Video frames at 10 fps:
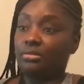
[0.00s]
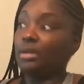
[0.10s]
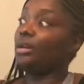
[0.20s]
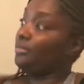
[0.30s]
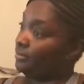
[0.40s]

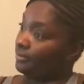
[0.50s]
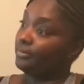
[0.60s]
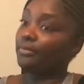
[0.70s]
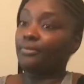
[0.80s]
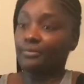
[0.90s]
the
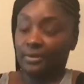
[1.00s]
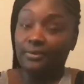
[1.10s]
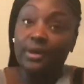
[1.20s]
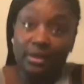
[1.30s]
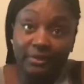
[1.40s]

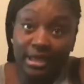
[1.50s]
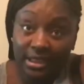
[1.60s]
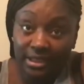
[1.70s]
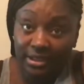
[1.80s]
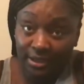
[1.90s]
fuckery they
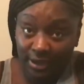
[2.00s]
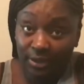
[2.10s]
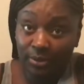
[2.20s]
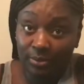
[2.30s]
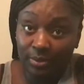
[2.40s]
did to
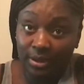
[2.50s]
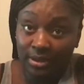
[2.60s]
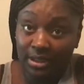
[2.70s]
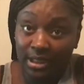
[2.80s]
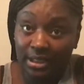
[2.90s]
you, in
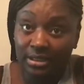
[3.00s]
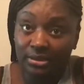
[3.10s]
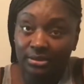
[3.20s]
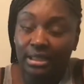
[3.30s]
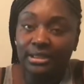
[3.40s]
the end,
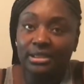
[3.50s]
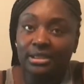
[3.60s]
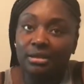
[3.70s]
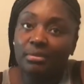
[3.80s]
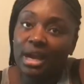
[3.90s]
they did
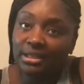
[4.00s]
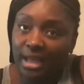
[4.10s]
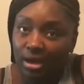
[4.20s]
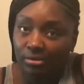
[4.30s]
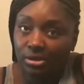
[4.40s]
to
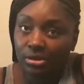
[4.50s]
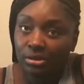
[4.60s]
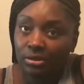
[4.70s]
somebody else.